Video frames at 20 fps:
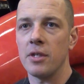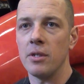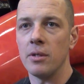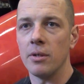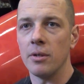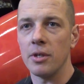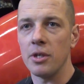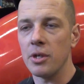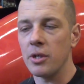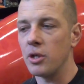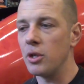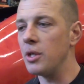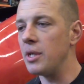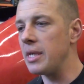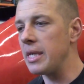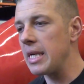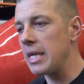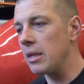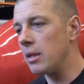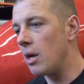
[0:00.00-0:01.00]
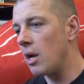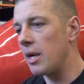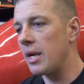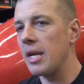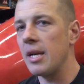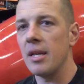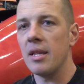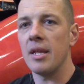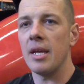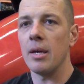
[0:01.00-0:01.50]
You couldn't kneel on
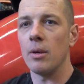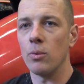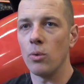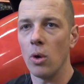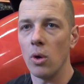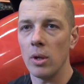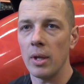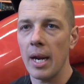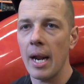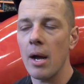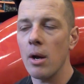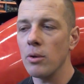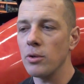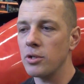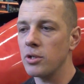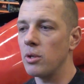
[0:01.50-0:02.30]
anything and roll it out.